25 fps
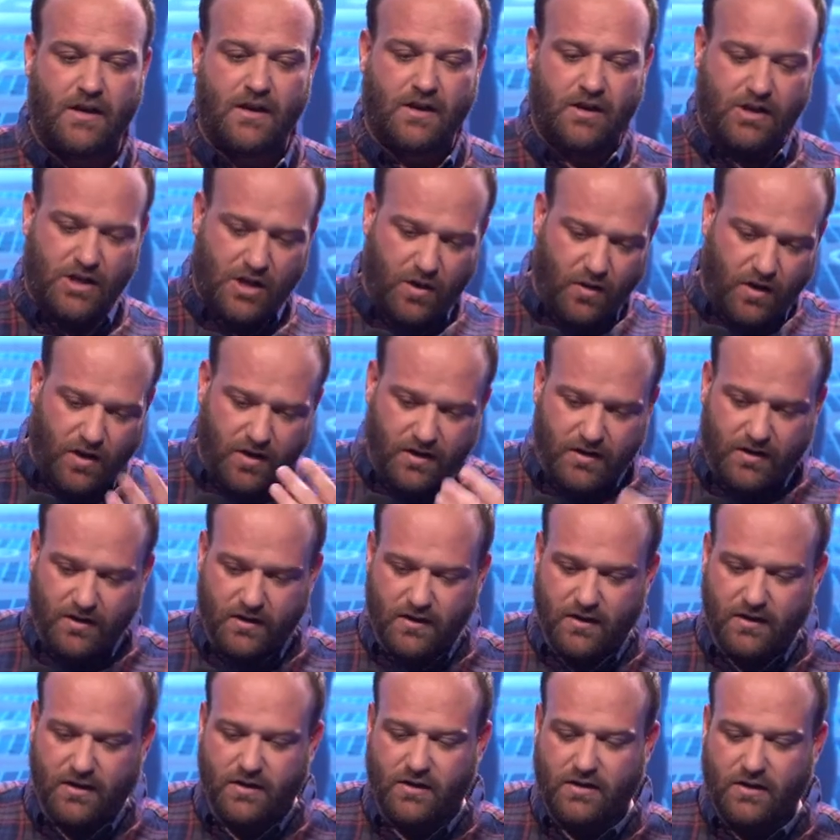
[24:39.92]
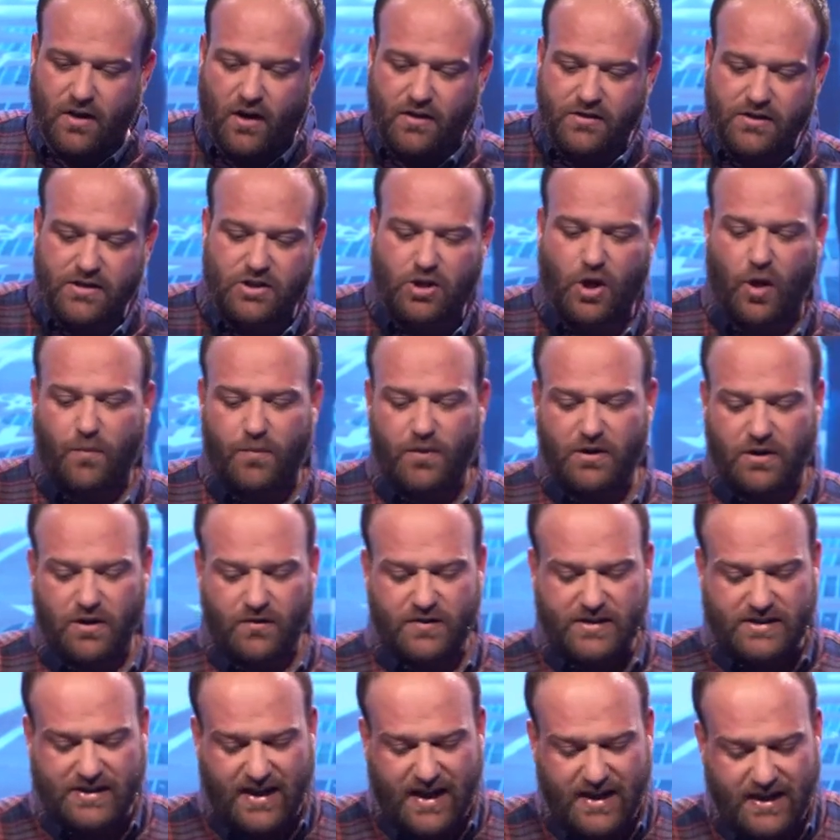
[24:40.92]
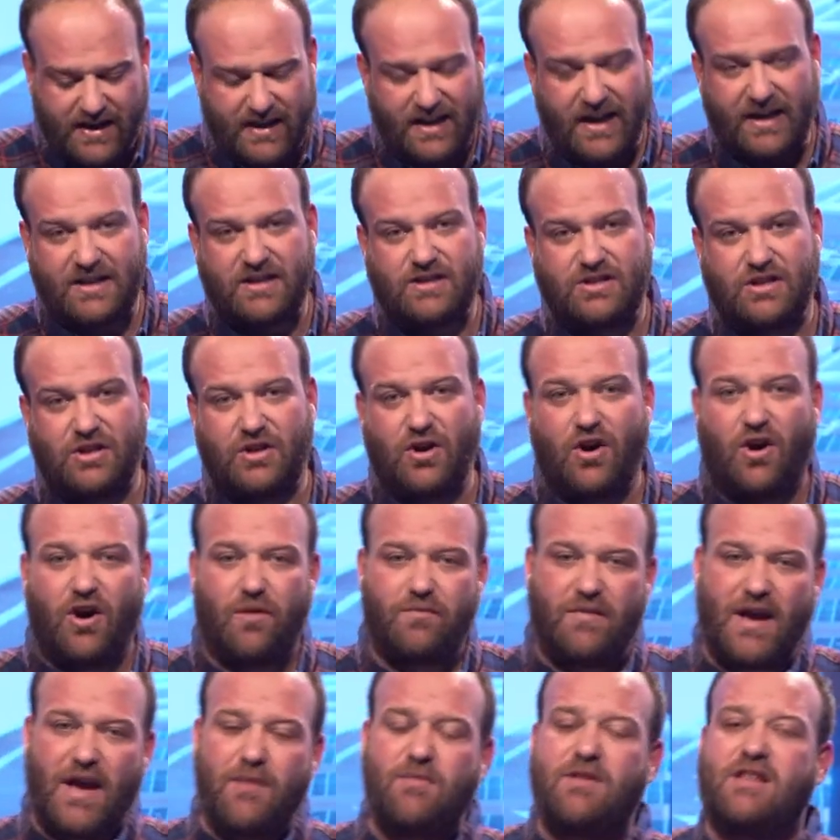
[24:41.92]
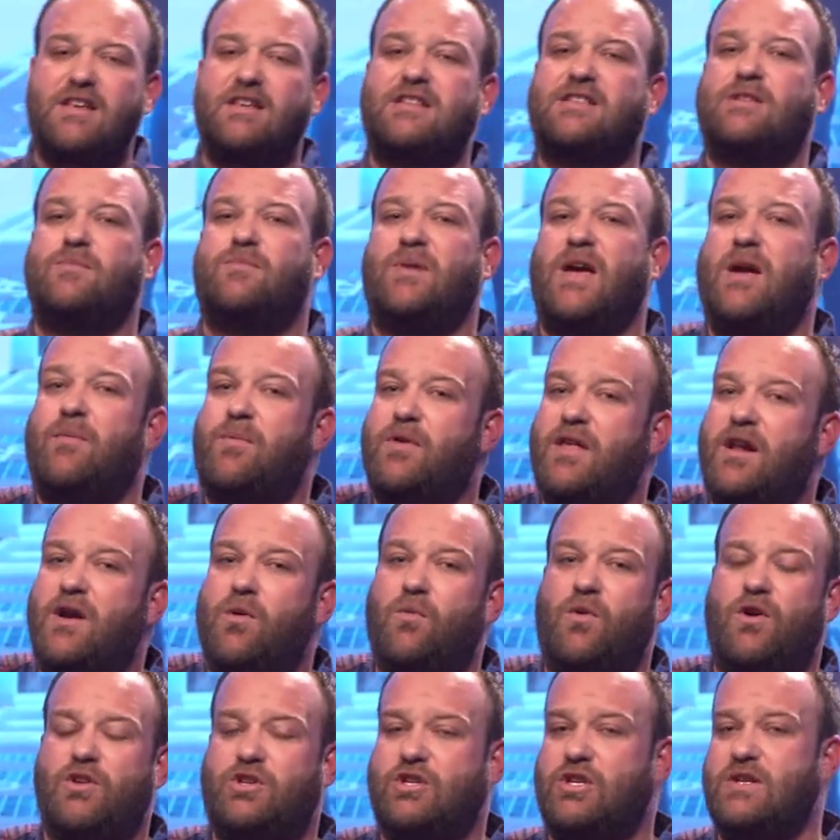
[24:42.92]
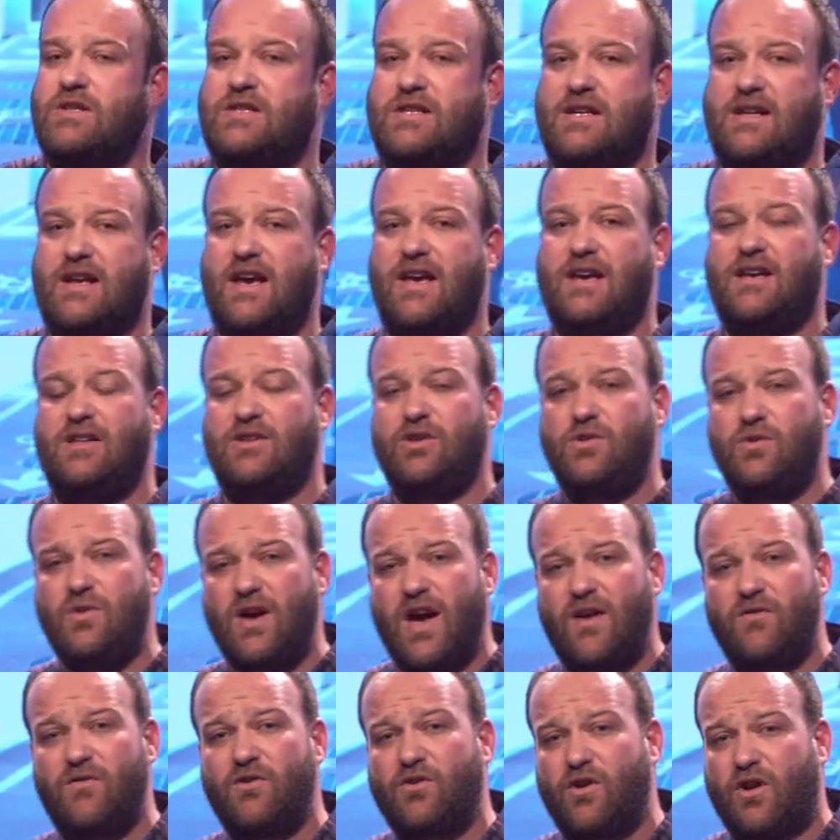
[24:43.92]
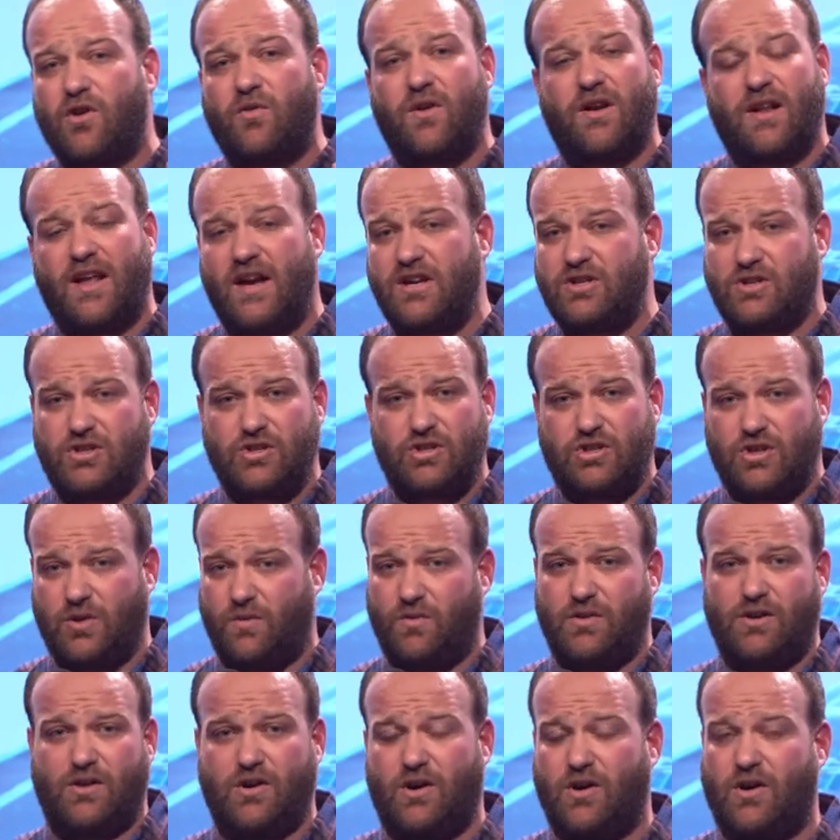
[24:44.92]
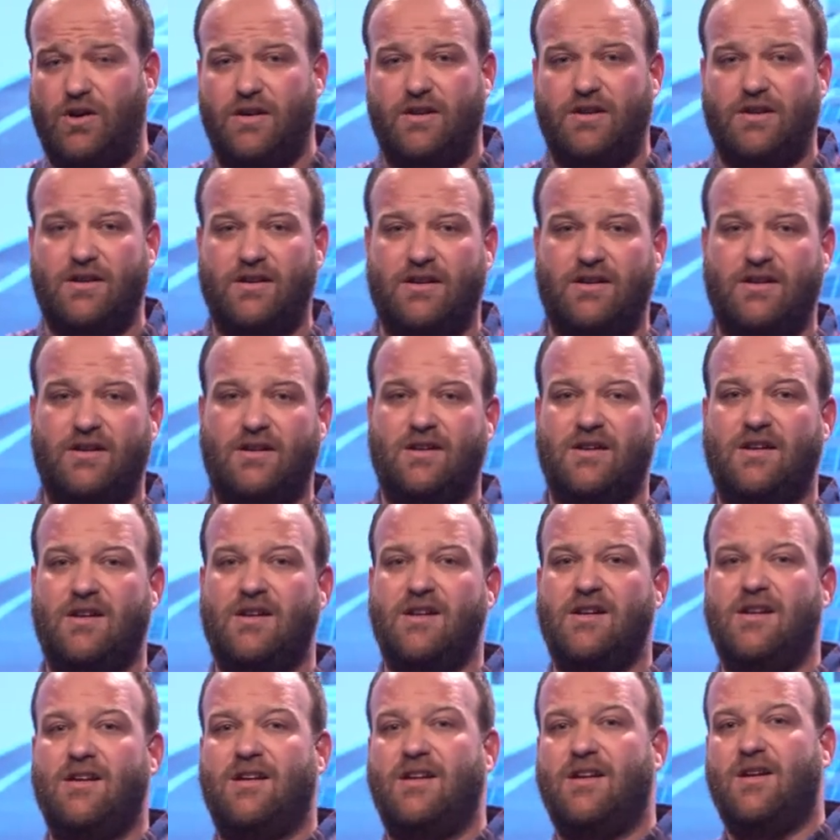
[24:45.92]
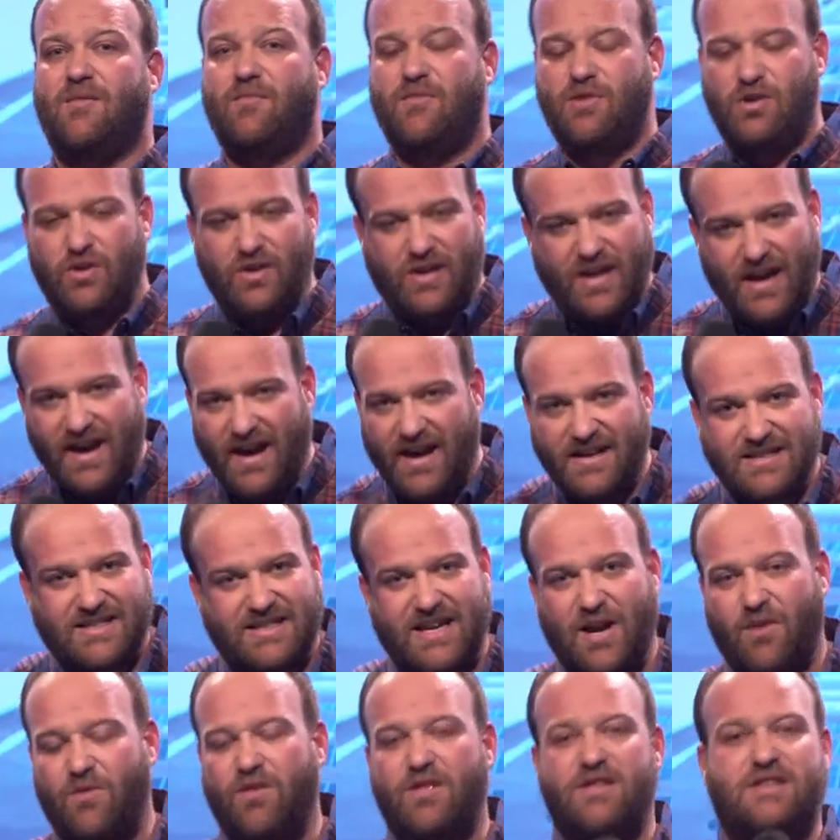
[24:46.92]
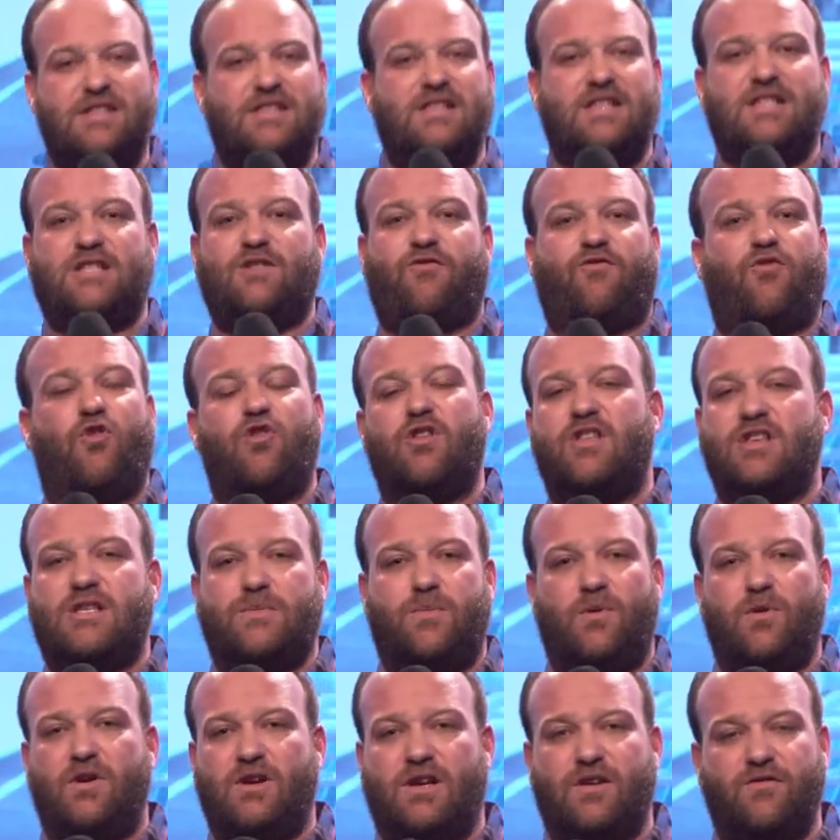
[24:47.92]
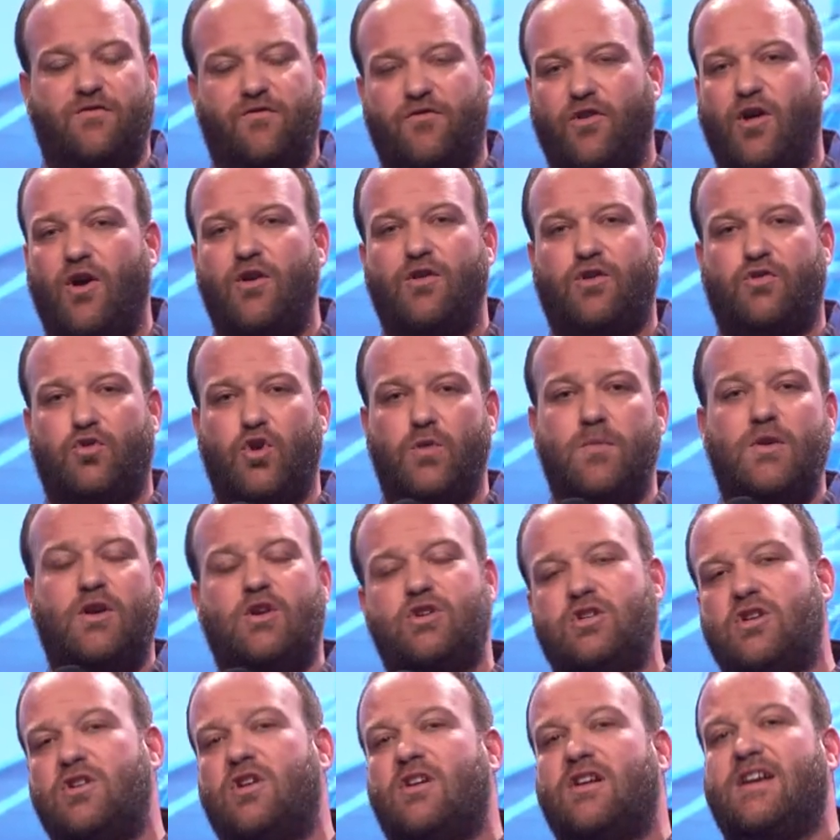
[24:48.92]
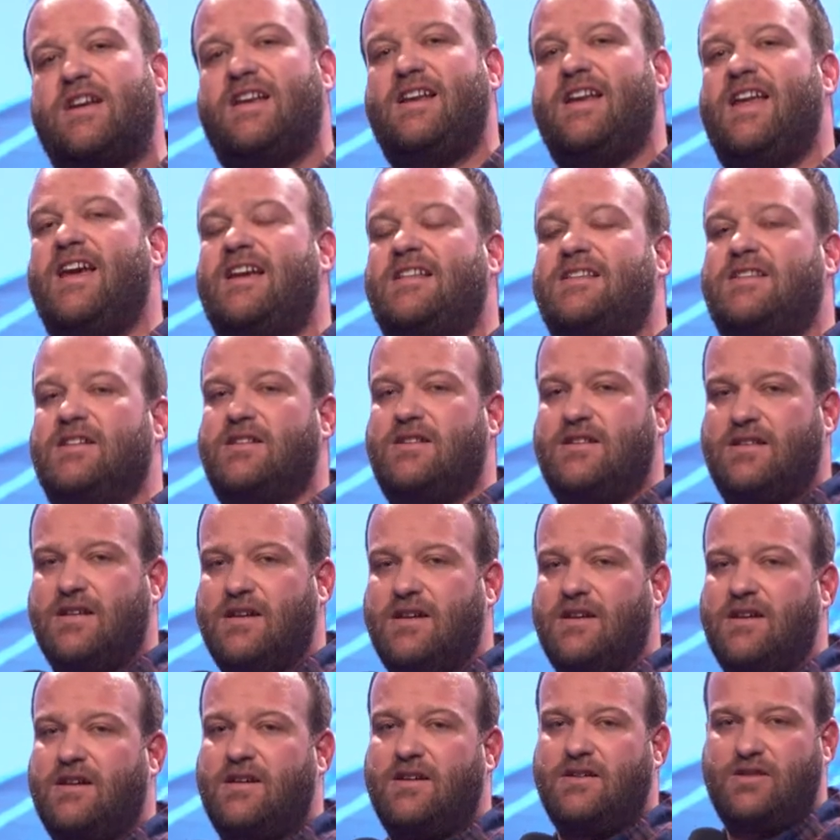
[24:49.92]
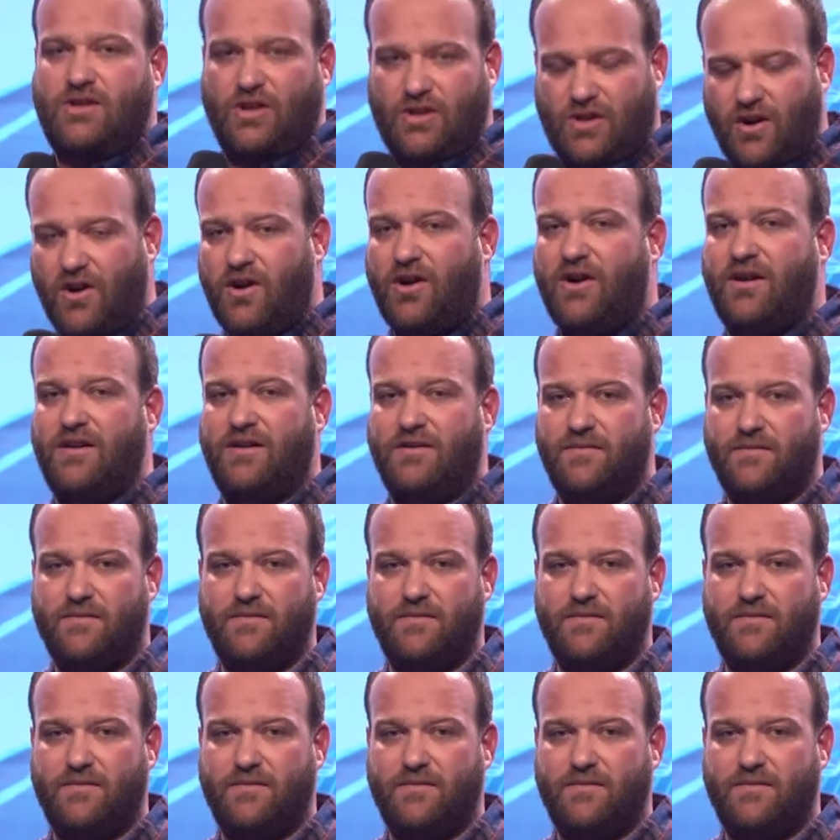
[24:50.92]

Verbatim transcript: You know what? On the topic of staying connected to God, maybe there's some people that are watching today and you haven't got a relationship with God. I mean, you can't say, well, this, this fruit of the Spirit can flow through me because you're not connected to God.